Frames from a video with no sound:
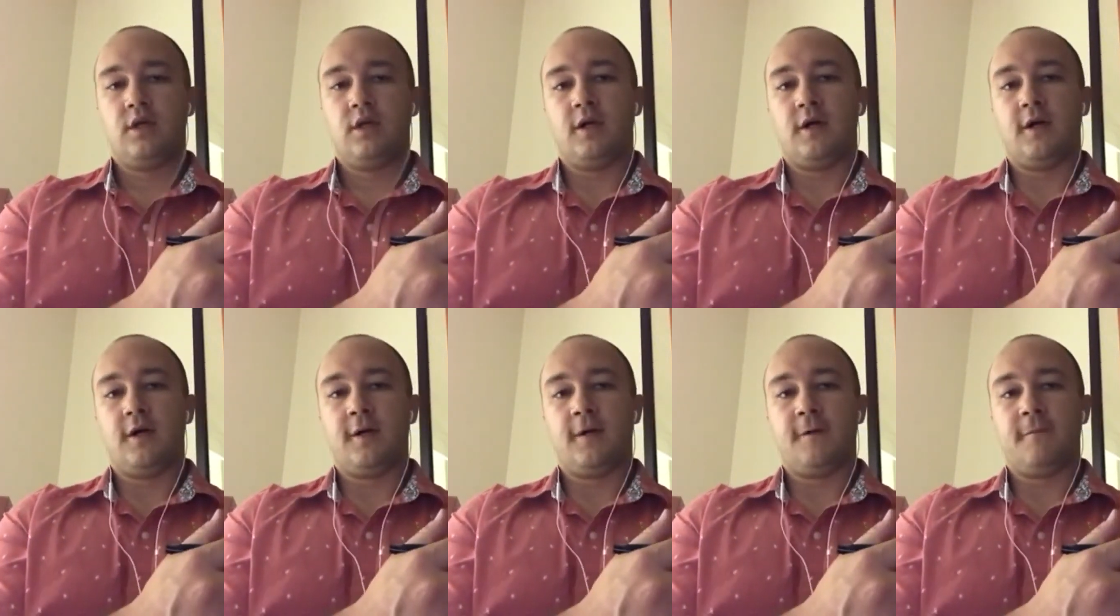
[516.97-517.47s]

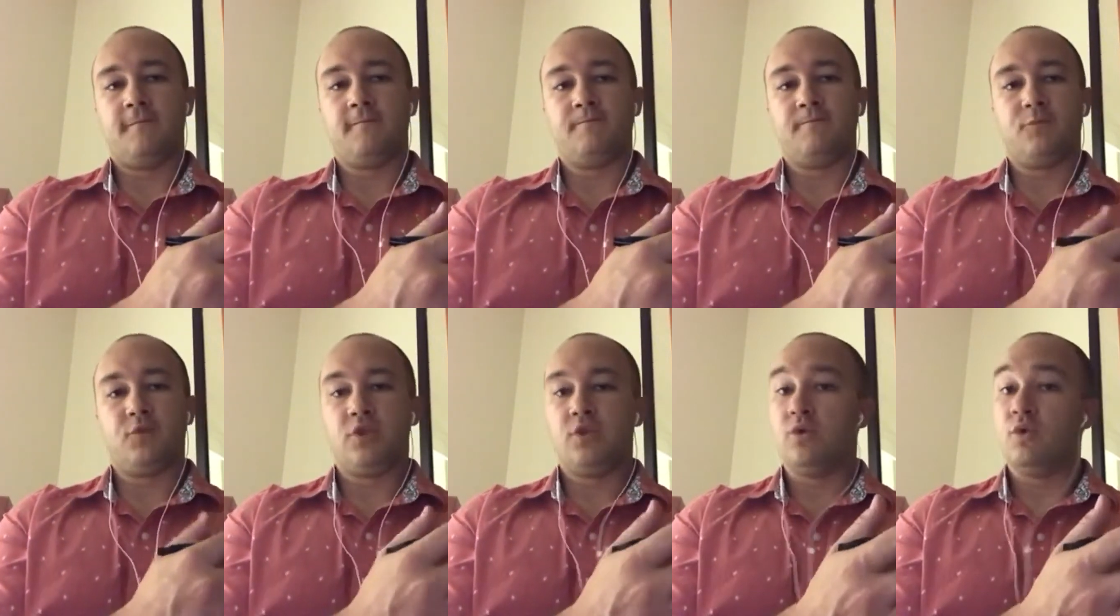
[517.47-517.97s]

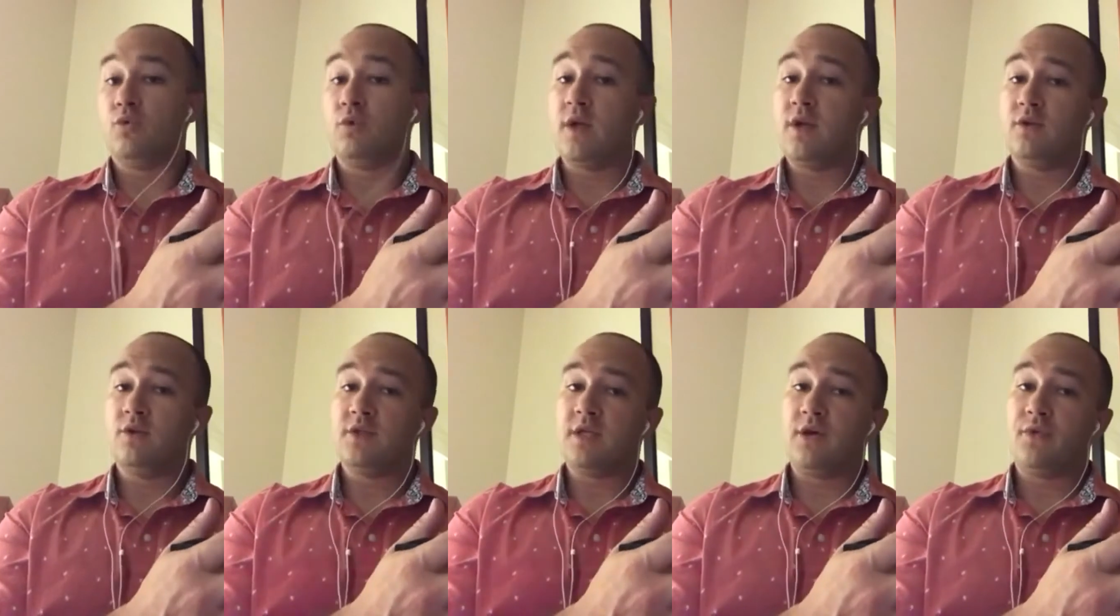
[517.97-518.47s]
to
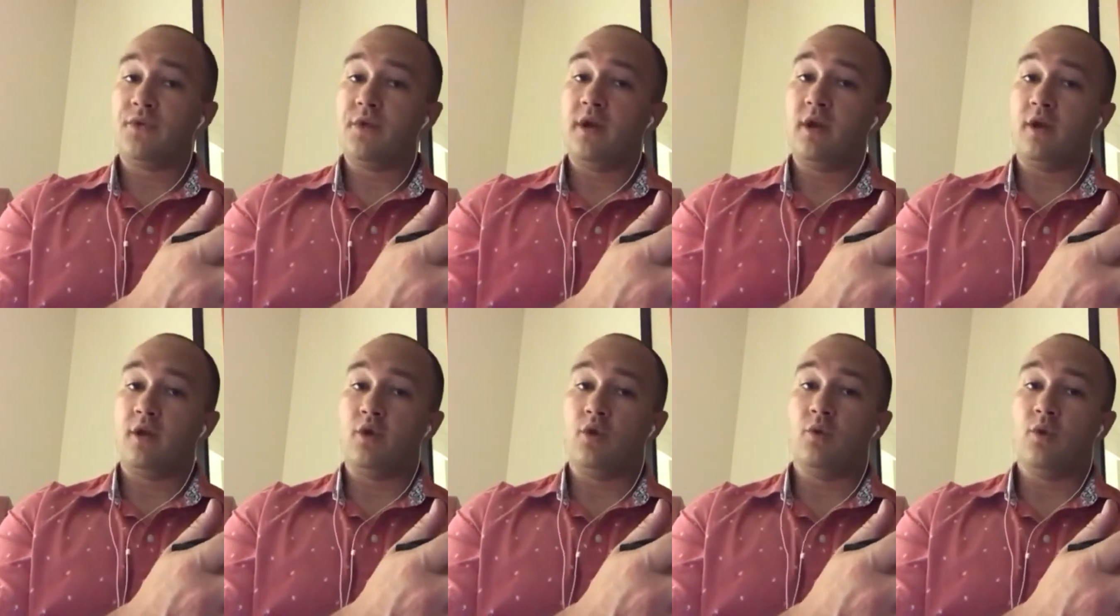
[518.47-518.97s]
renters out
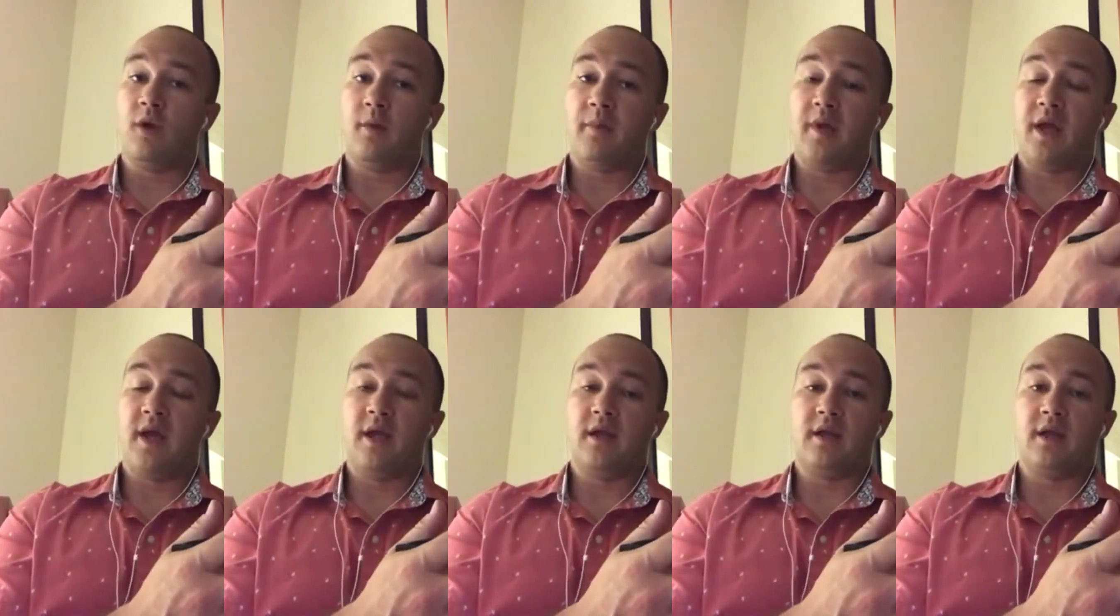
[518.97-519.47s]
there who are
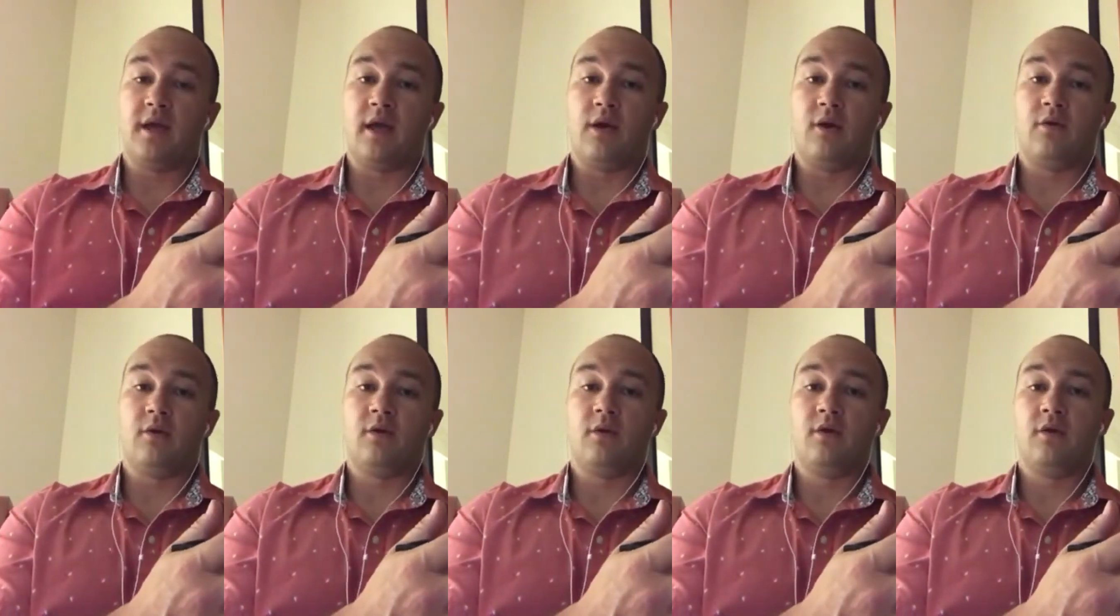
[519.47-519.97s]
paying
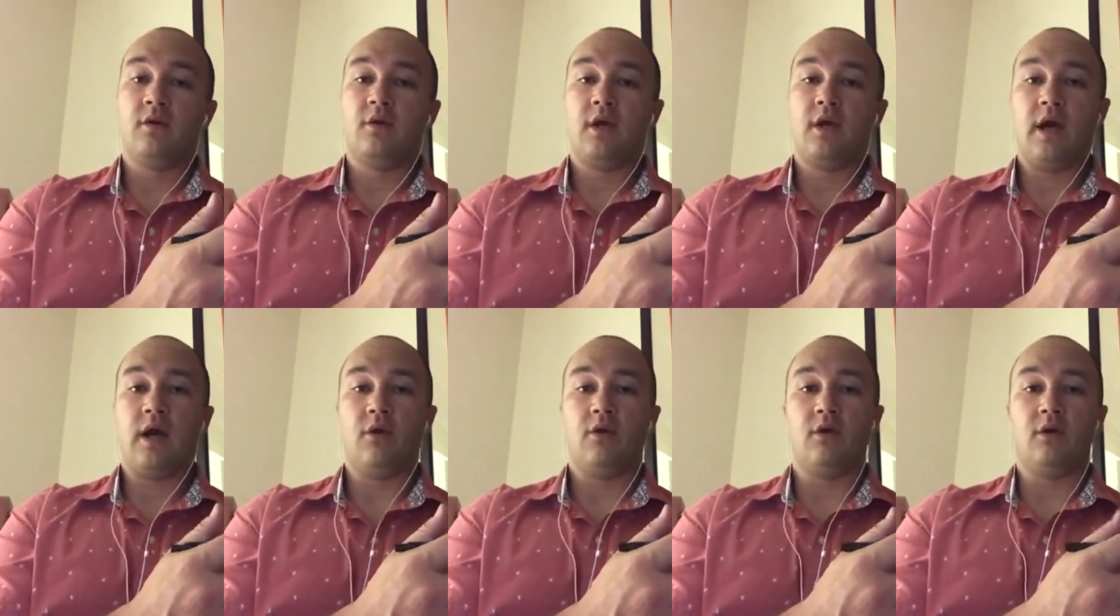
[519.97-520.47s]
down
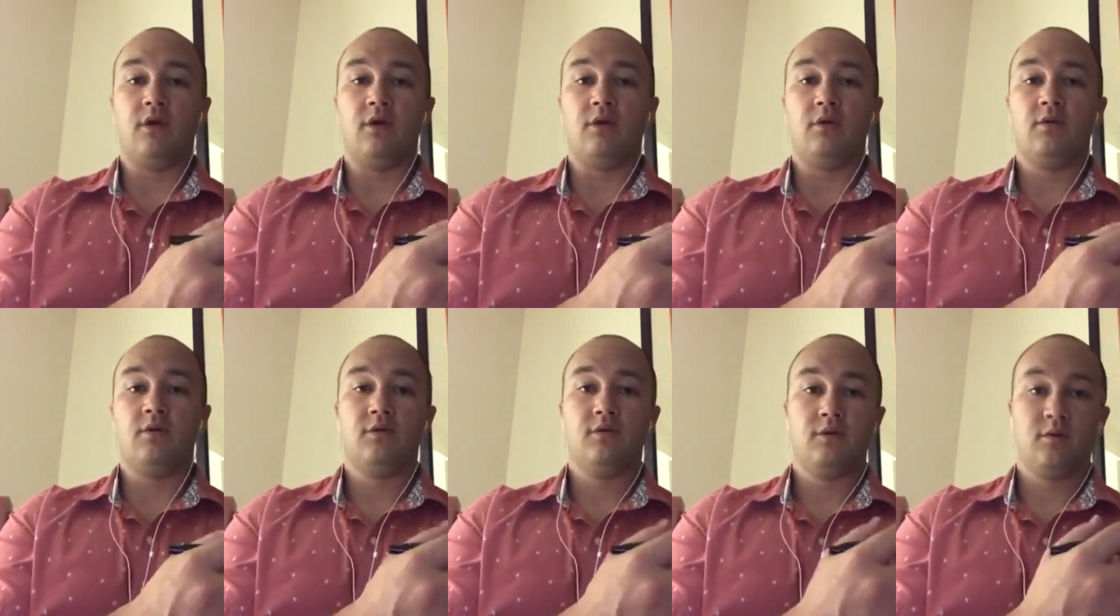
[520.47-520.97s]
our
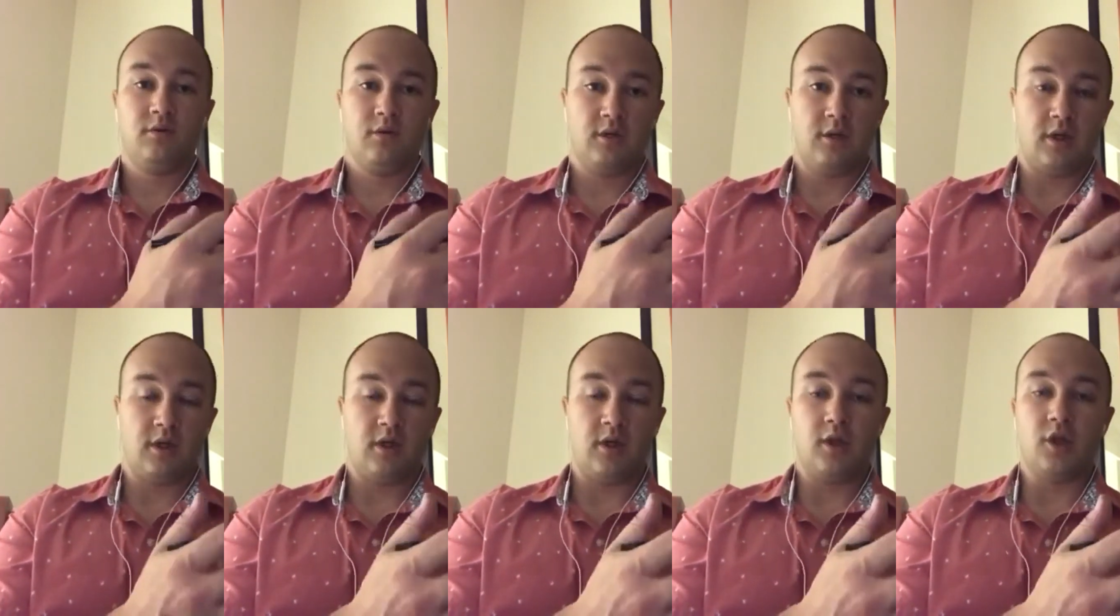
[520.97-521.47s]

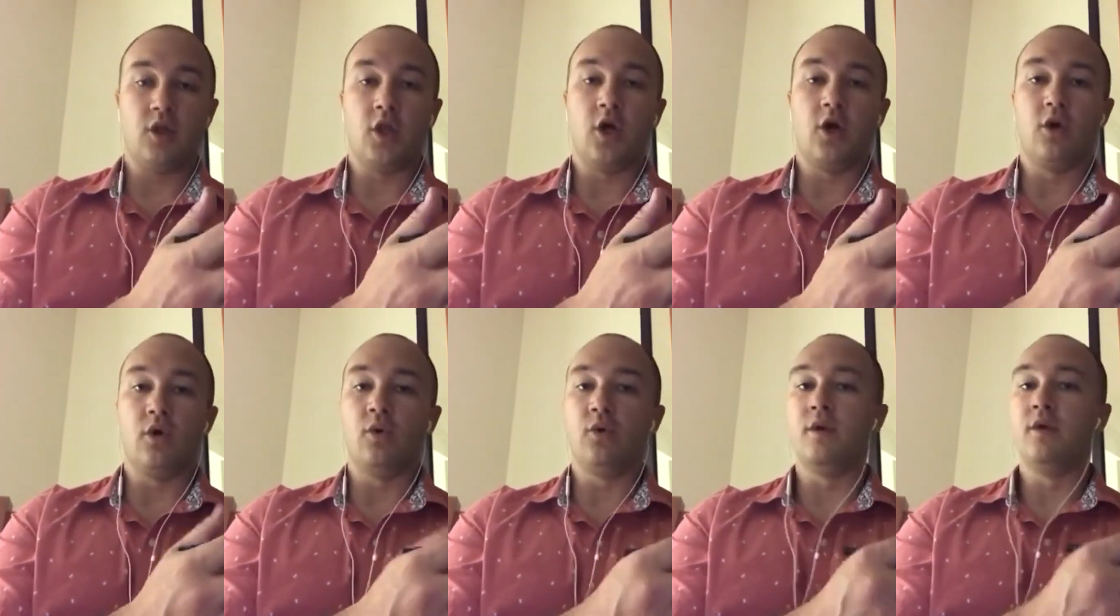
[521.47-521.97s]

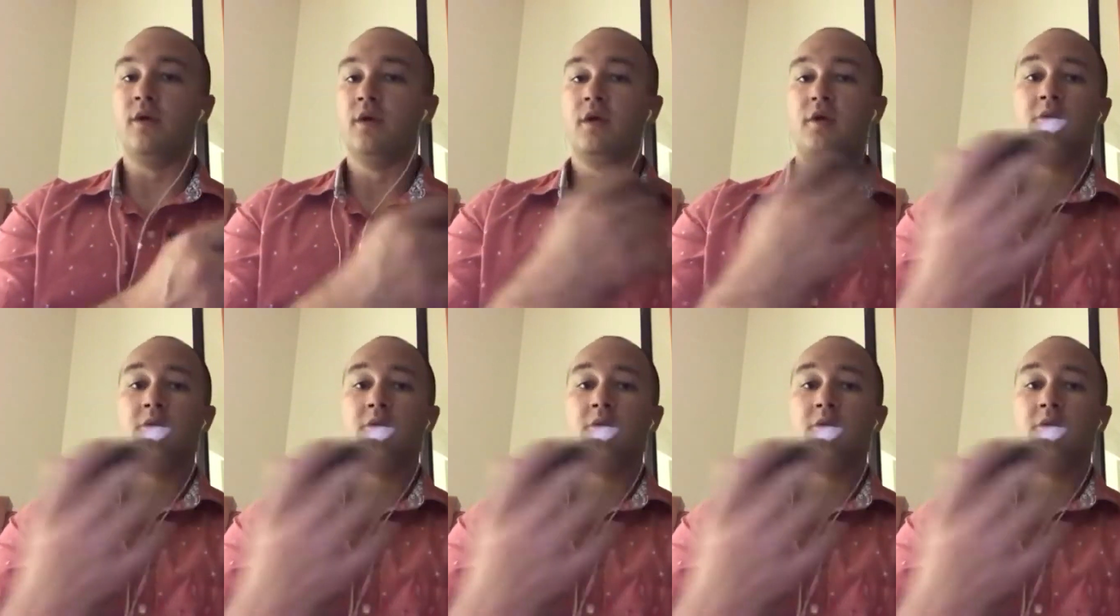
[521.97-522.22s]
loan,